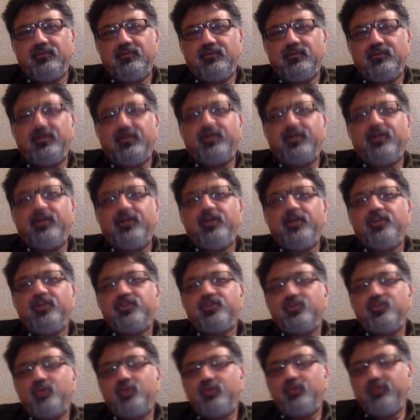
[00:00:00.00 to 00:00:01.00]
Right. So
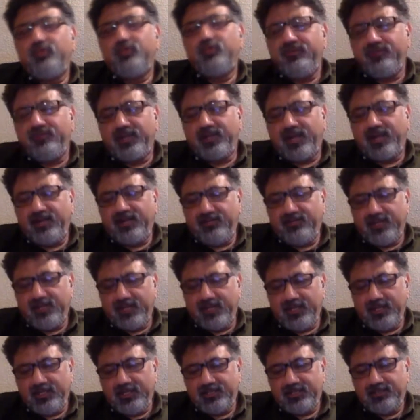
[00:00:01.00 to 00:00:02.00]
what we have derived,
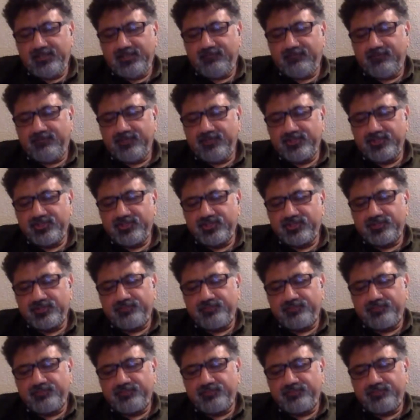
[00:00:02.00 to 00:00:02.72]
Anil, at the first